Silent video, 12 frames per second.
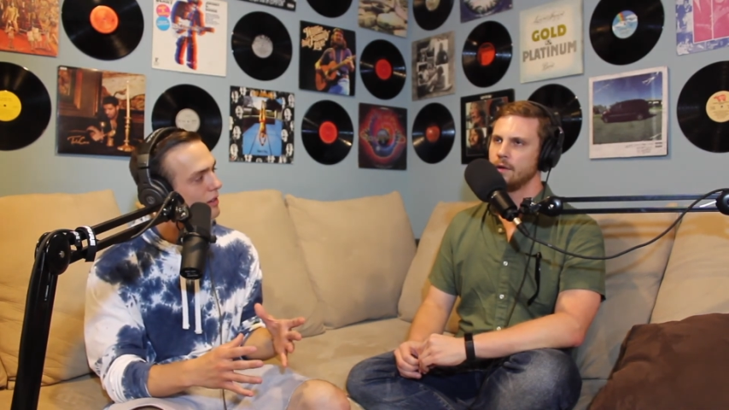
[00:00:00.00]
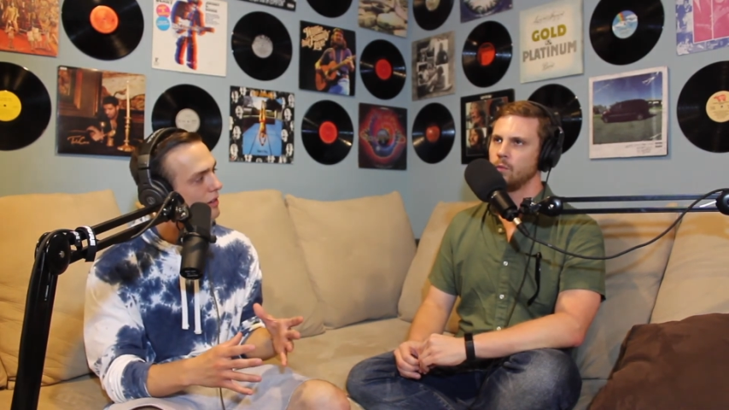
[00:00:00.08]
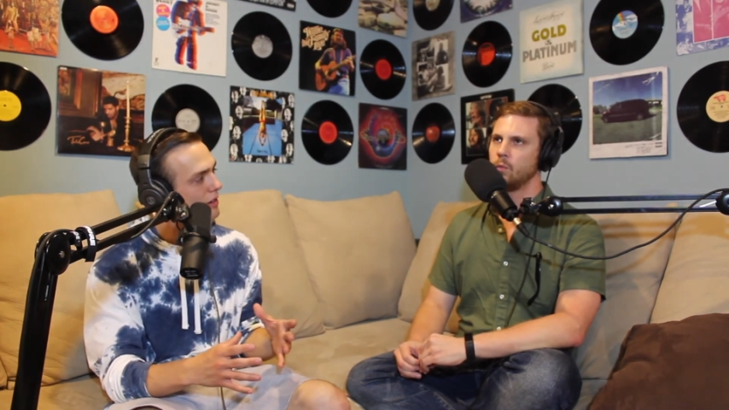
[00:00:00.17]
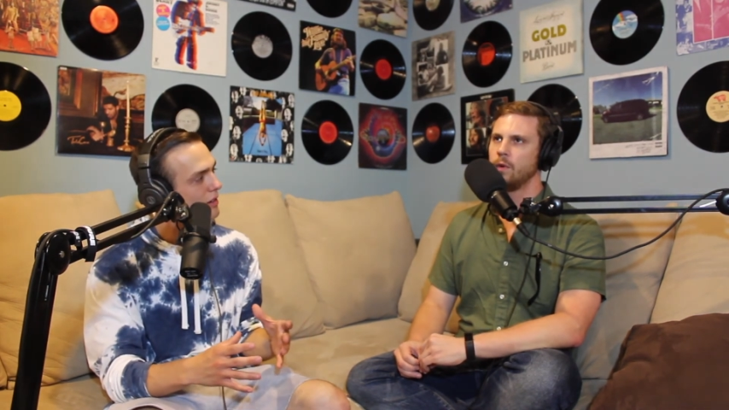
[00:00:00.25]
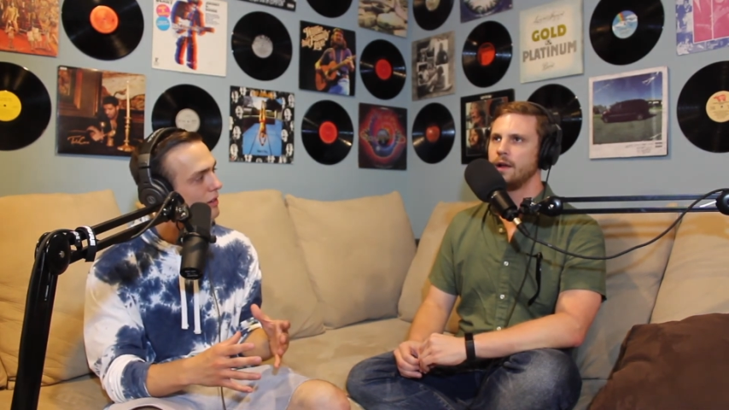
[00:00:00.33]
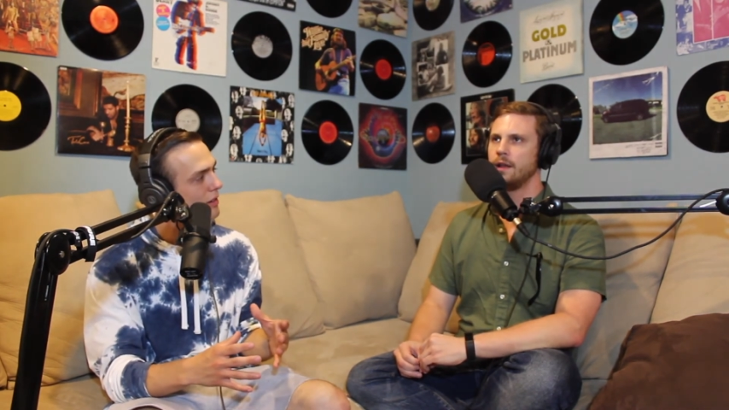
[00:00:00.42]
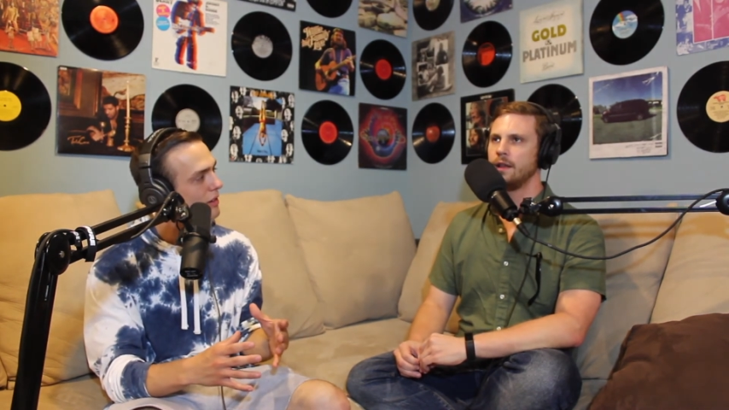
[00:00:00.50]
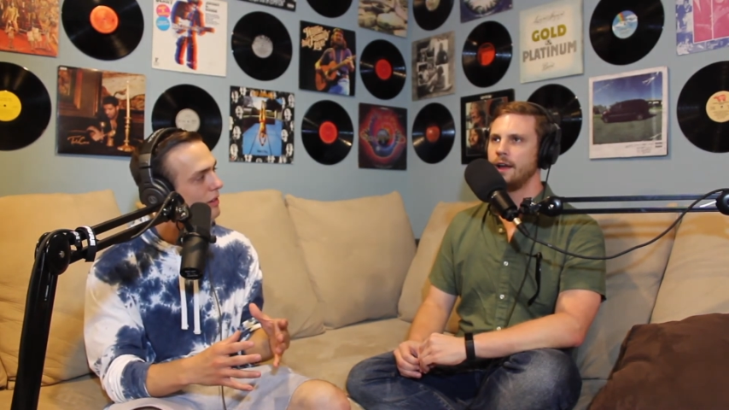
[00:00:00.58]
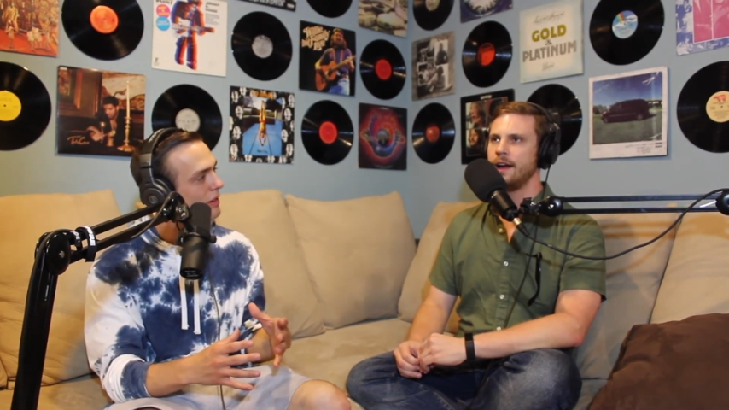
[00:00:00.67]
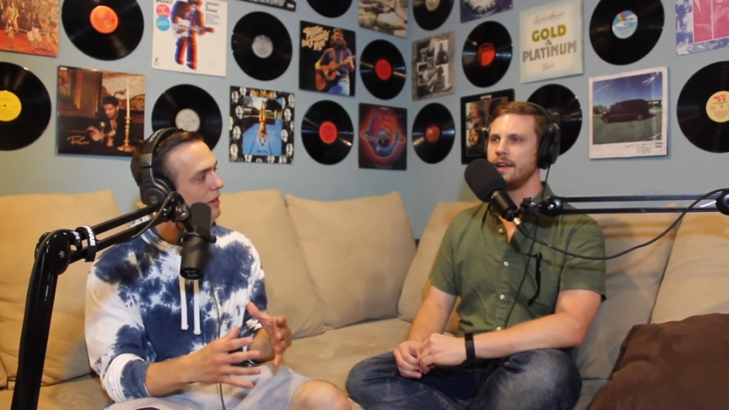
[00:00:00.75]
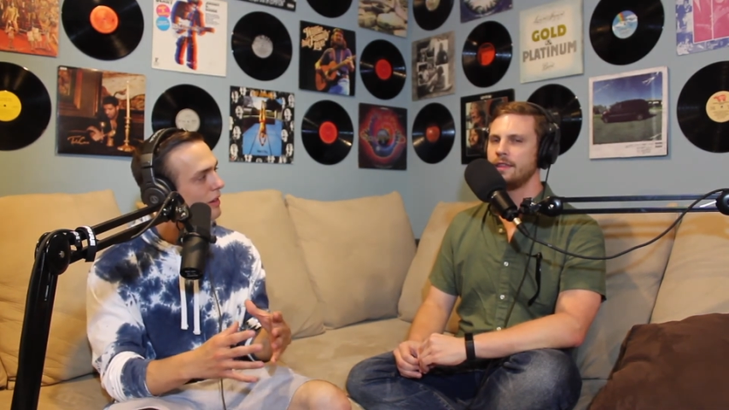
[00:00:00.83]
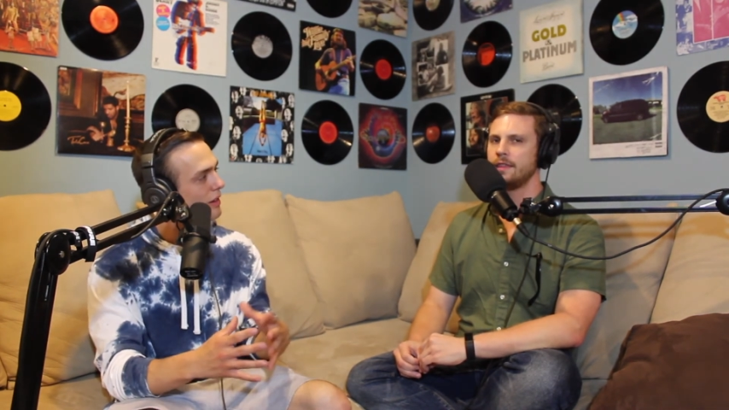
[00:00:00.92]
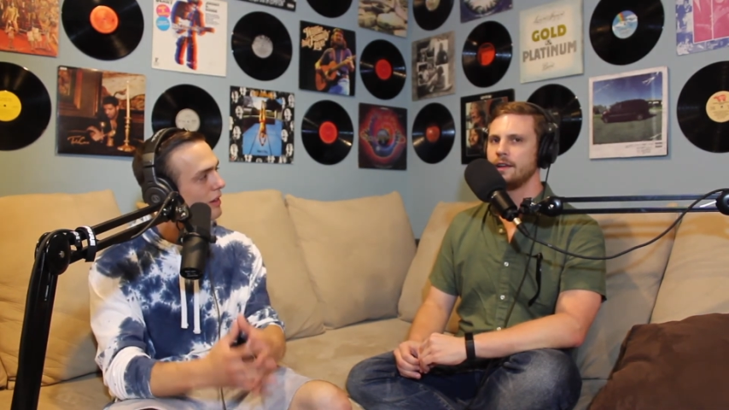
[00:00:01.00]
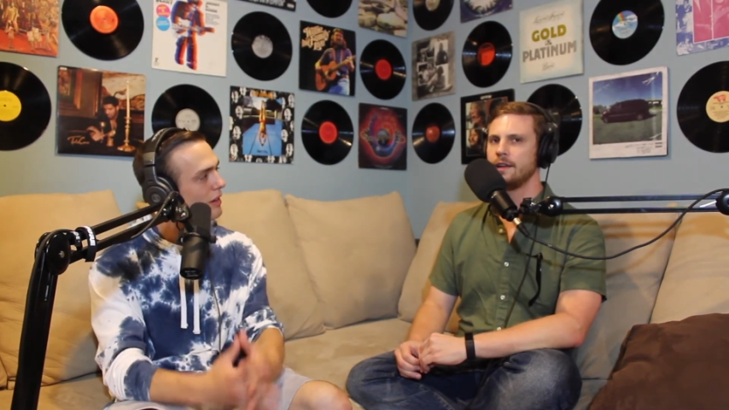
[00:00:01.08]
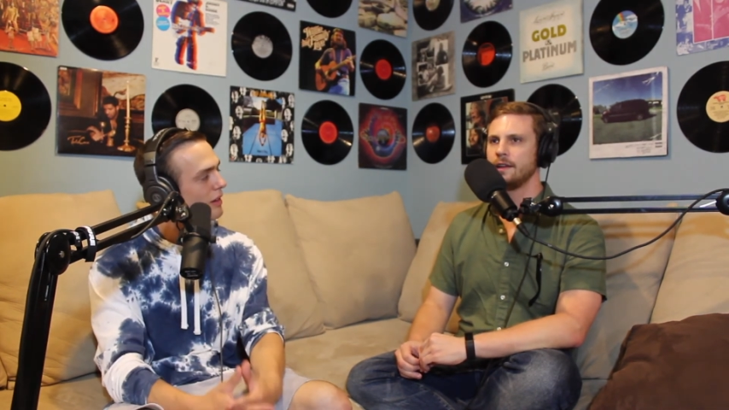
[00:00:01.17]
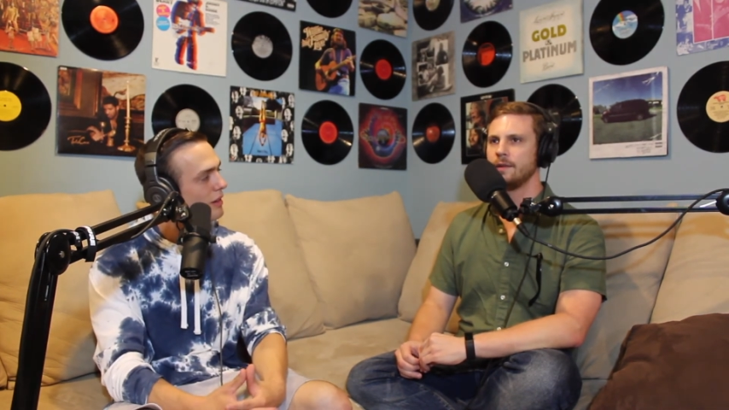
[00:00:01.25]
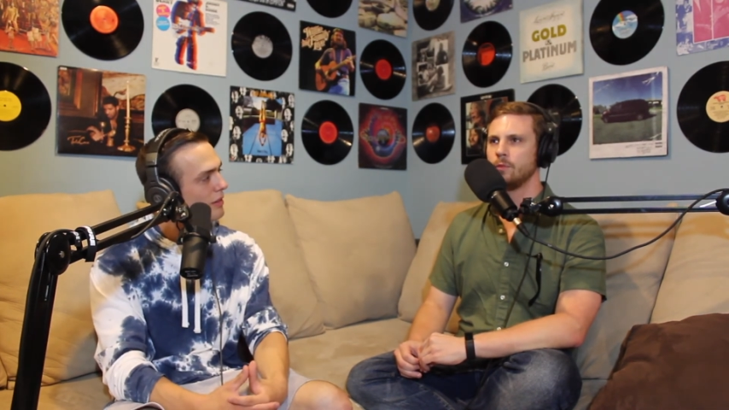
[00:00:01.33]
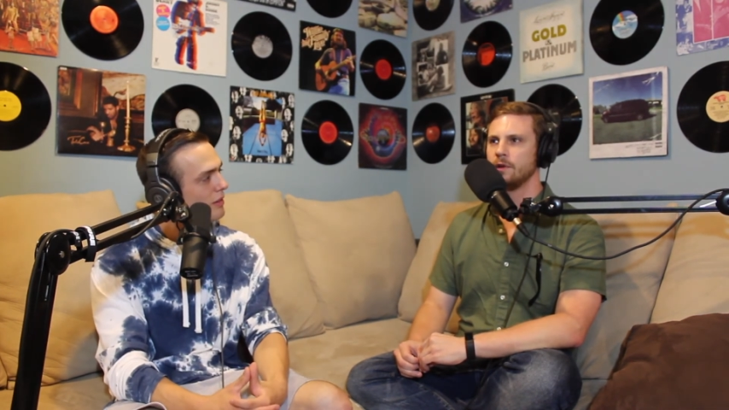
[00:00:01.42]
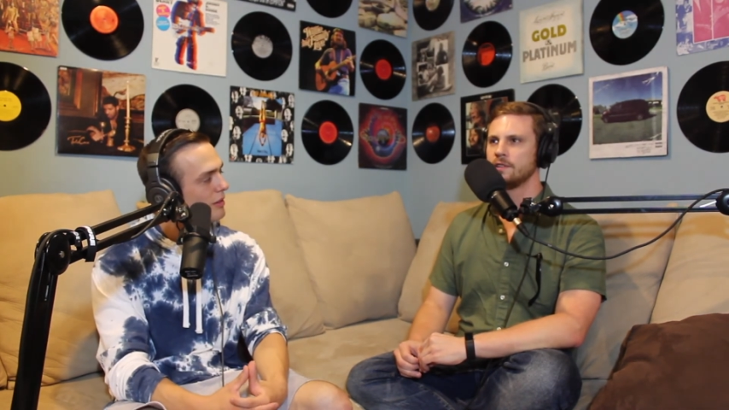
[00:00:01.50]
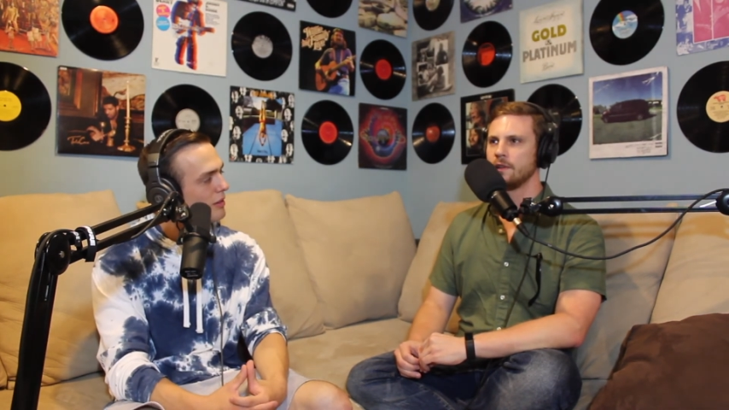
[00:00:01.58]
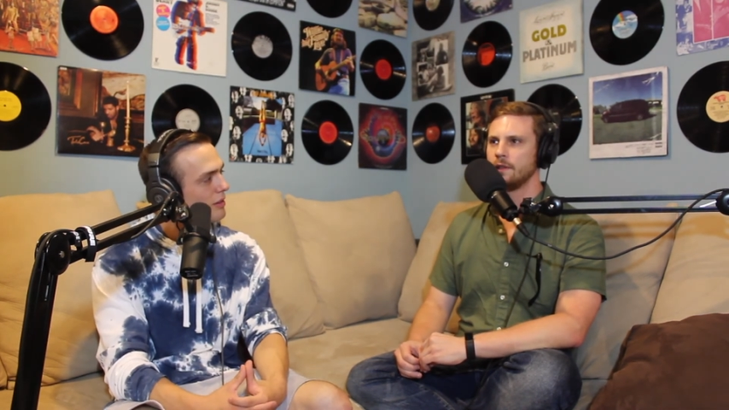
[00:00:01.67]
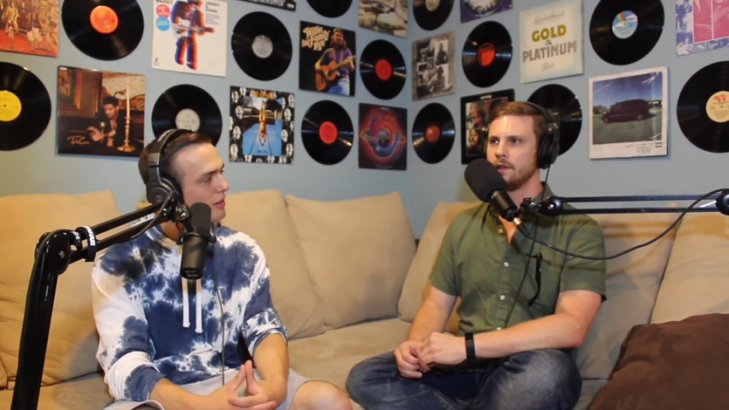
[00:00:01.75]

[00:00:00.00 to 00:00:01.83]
Well, I think it was a